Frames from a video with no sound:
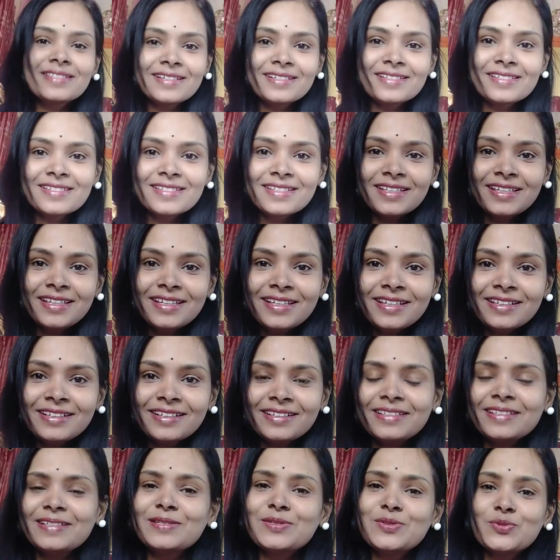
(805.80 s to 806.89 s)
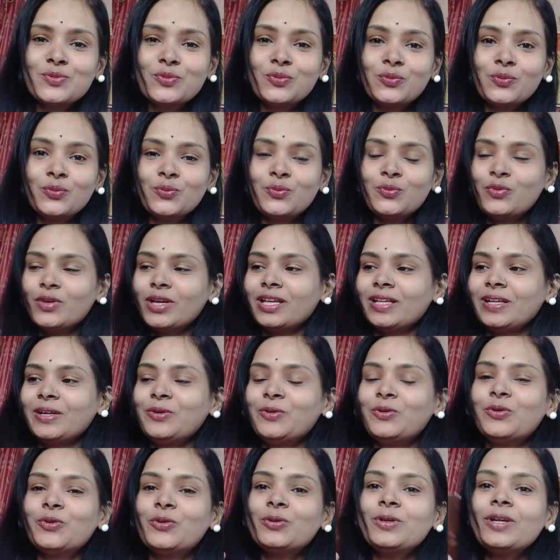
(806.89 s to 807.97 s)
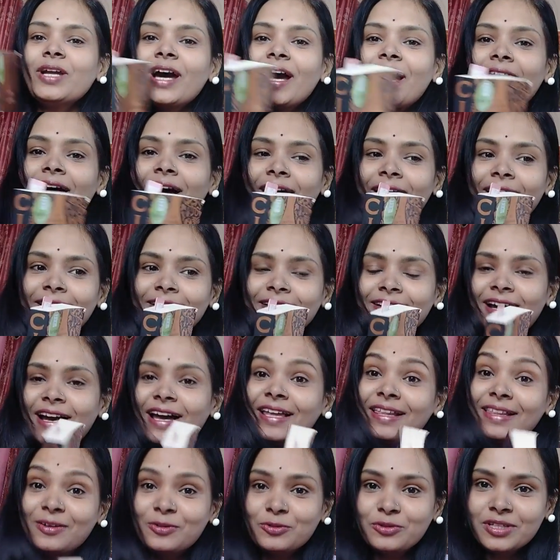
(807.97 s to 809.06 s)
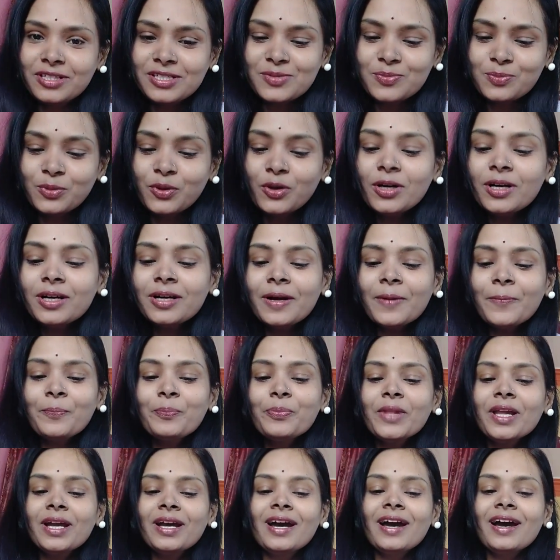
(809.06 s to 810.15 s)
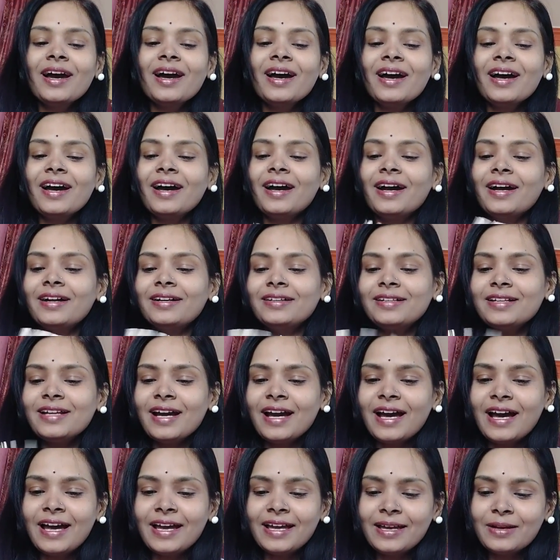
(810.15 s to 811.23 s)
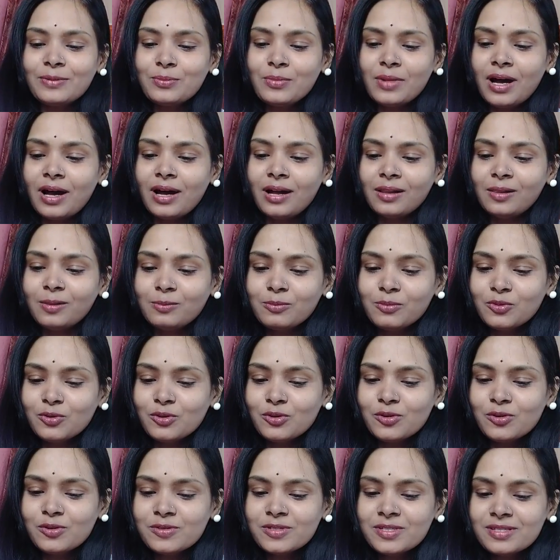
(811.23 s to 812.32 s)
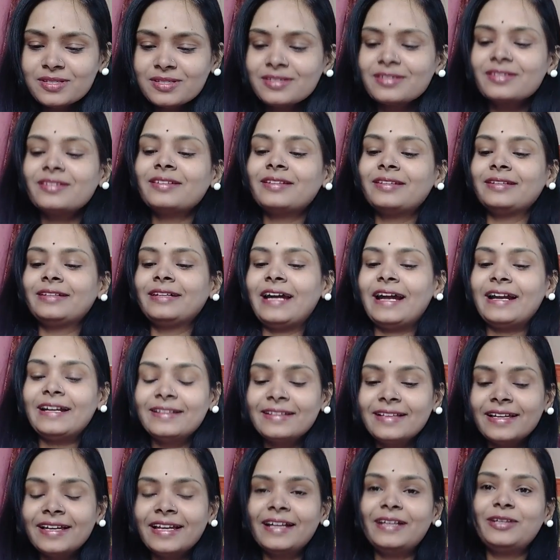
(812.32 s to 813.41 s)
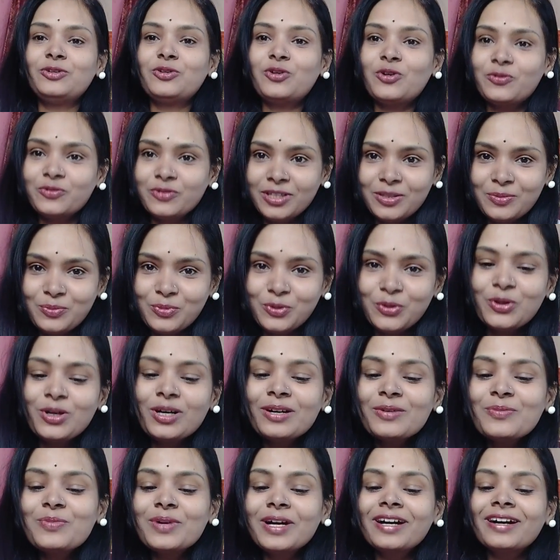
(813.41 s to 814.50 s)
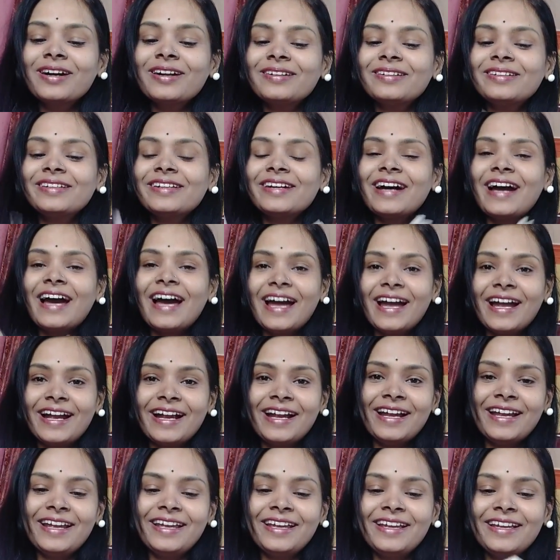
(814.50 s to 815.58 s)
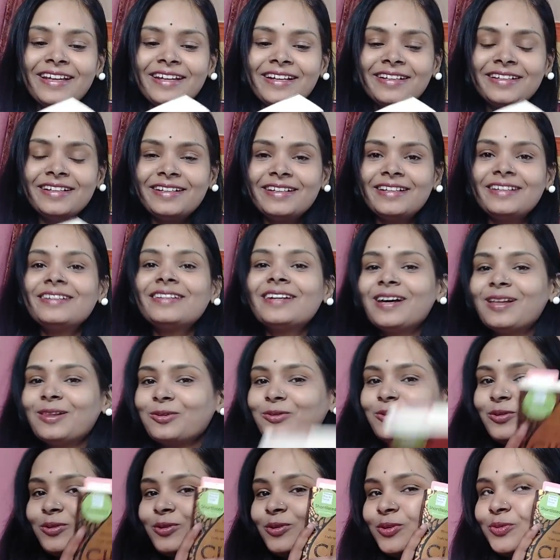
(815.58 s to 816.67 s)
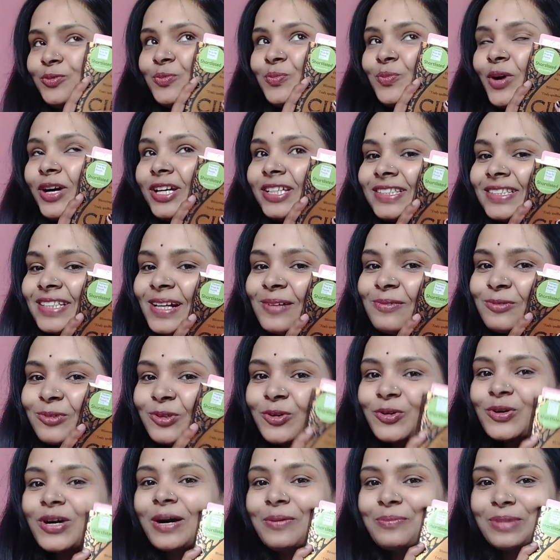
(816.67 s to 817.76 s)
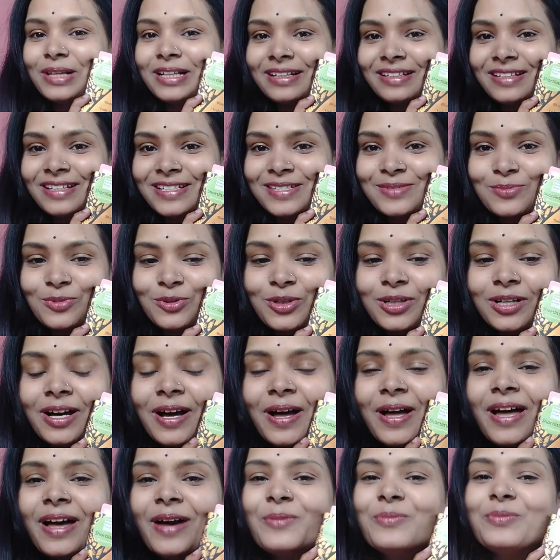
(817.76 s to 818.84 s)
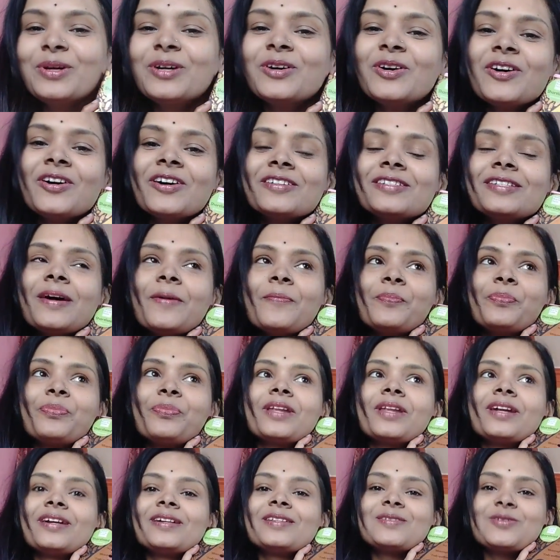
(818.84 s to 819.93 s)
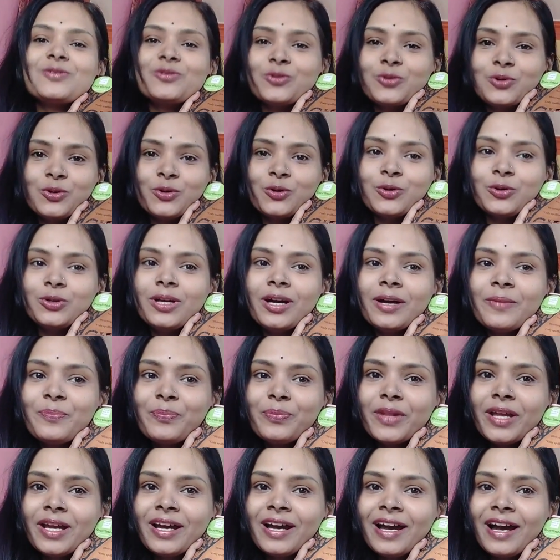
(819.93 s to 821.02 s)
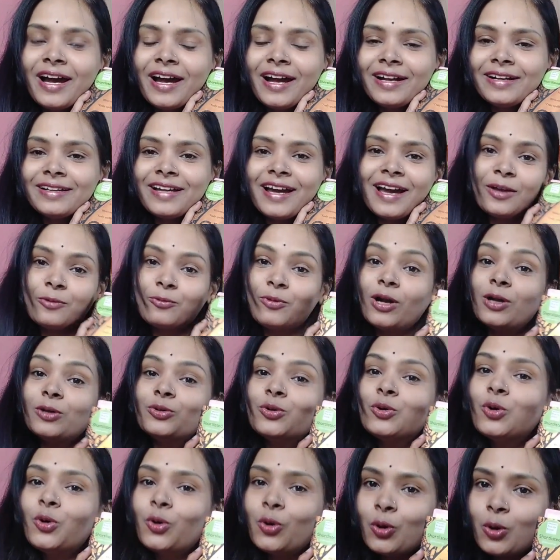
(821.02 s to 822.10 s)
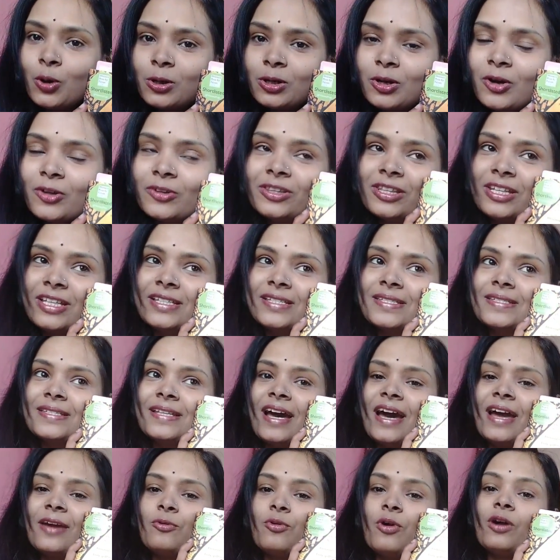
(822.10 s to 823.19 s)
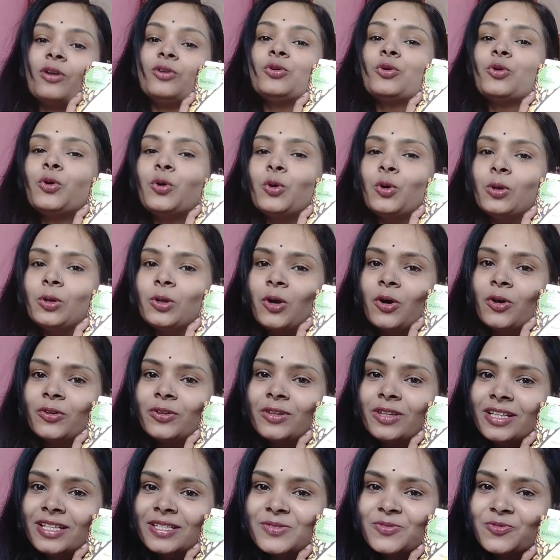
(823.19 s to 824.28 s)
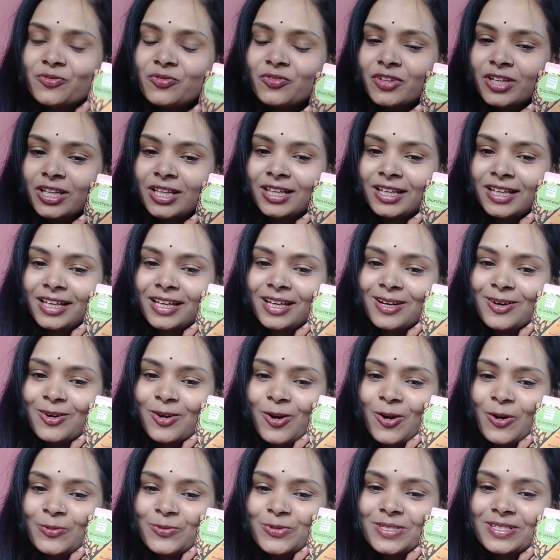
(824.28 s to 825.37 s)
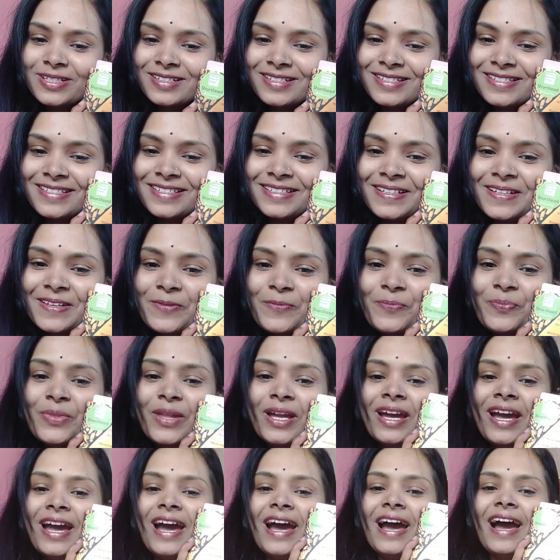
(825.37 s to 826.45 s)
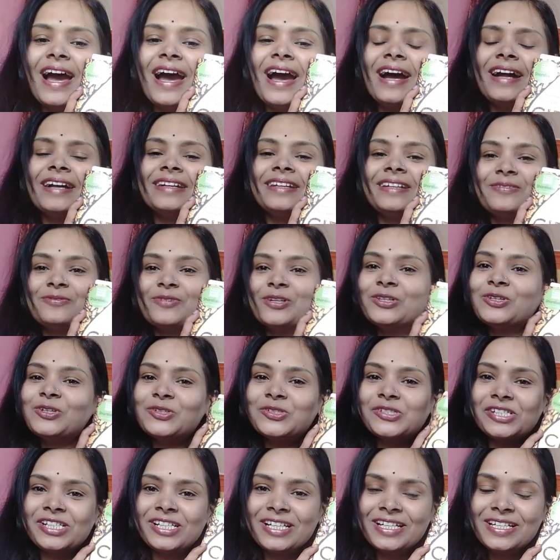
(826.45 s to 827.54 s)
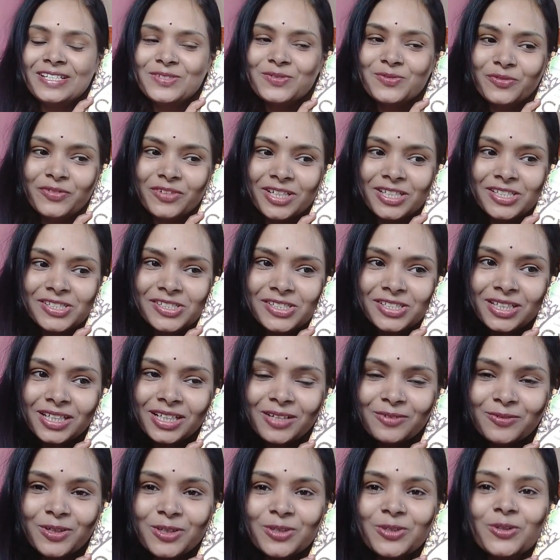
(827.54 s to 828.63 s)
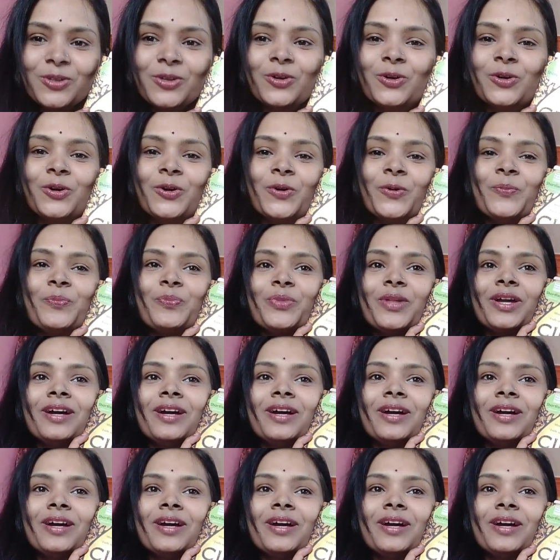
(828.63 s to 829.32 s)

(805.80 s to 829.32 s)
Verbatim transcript: Circe, it is very good and I love this book, and I am almost at the end of the book, but I didn't allow myself to complete this book because it's too good, and I want to hold on this. I want to hold on this feeling of Circe, and even though she is a witch, even though